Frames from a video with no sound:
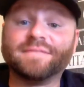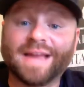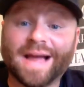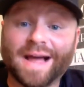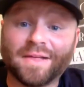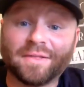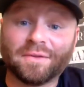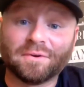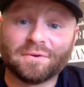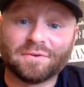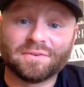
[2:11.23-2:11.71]

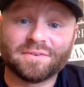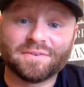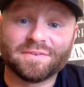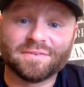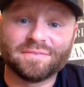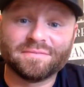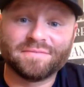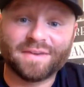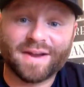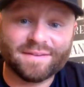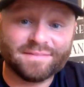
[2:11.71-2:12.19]

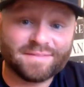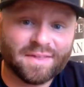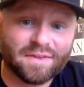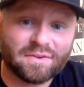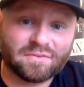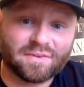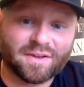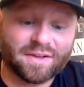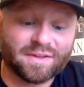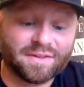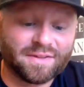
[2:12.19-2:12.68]

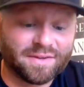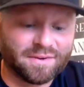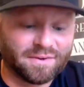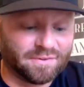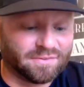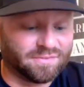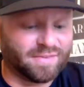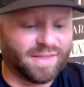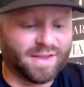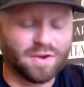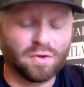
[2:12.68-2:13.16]
$5 on
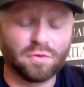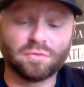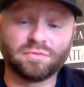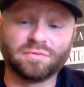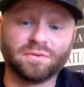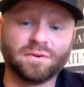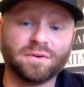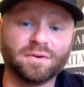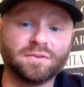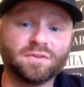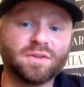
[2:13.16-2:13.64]
clearance, and that goes
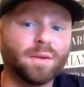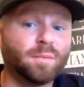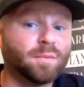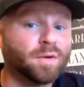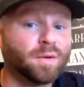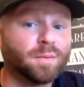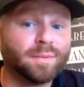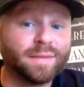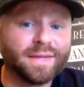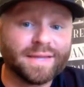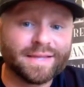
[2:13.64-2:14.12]
for
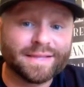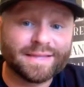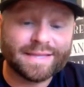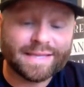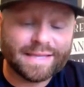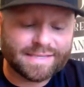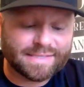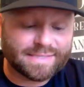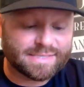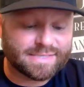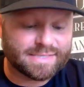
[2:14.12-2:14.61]
WWE
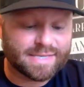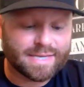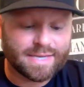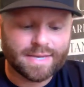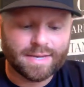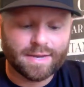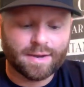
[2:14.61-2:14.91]
Elites,